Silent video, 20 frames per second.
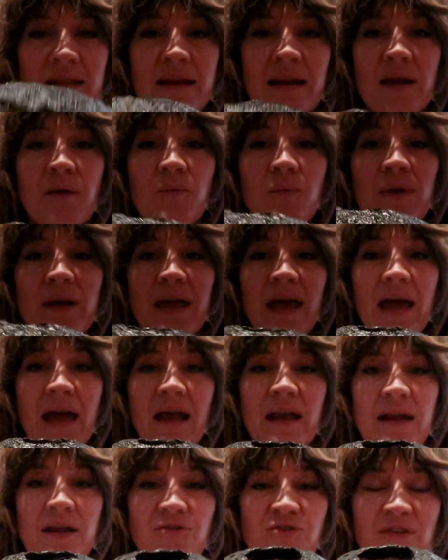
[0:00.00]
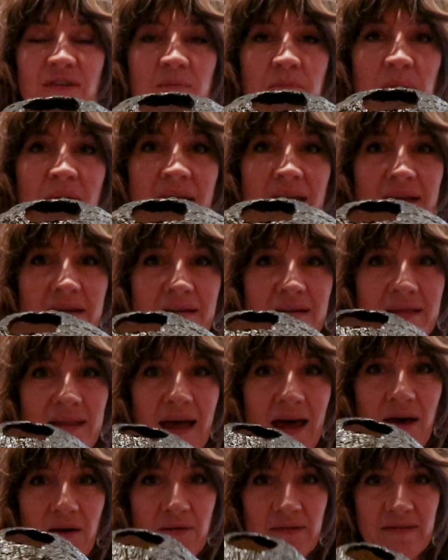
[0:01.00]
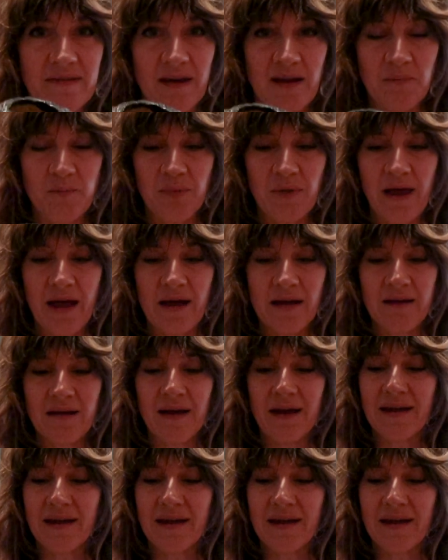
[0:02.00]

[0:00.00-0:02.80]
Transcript: And then I went ahead and just painted the outside black.